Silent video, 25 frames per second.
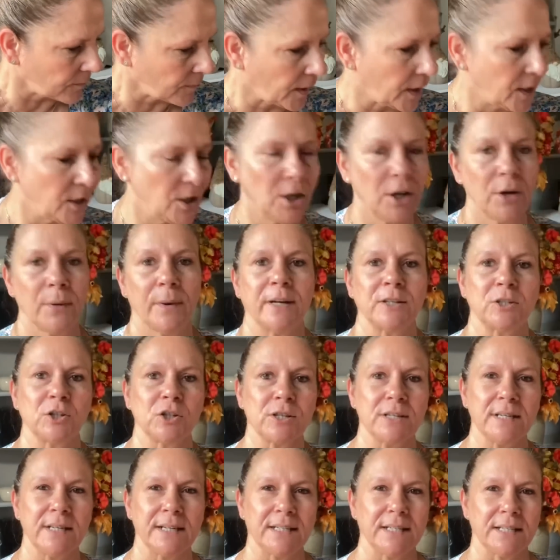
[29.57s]
You know, I
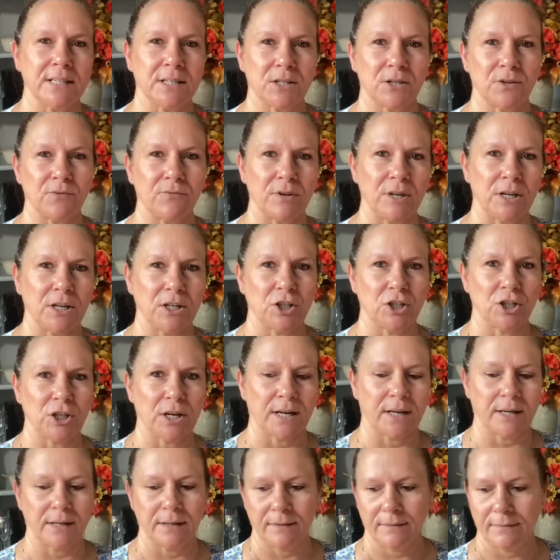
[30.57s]
just needed to
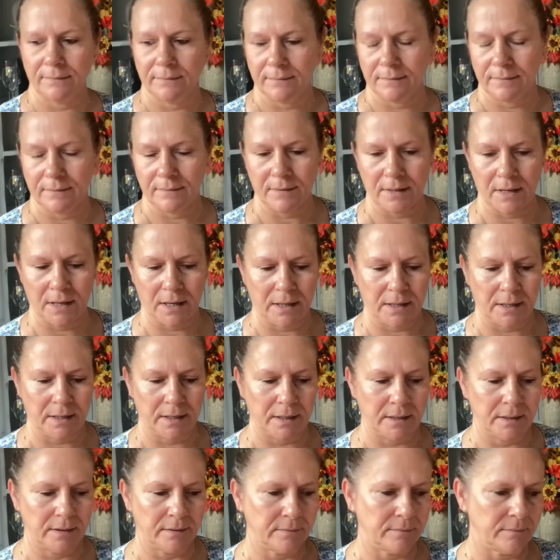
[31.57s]
rejig
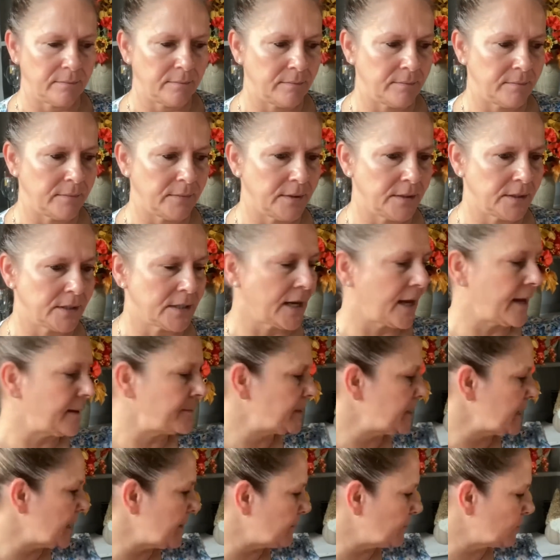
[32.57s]
a
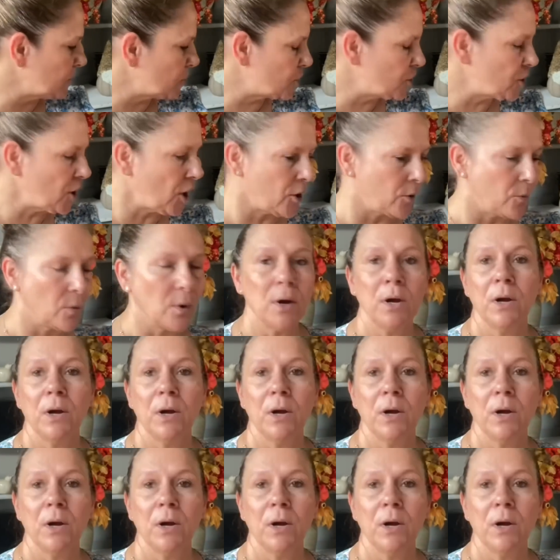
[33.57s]
timetable. So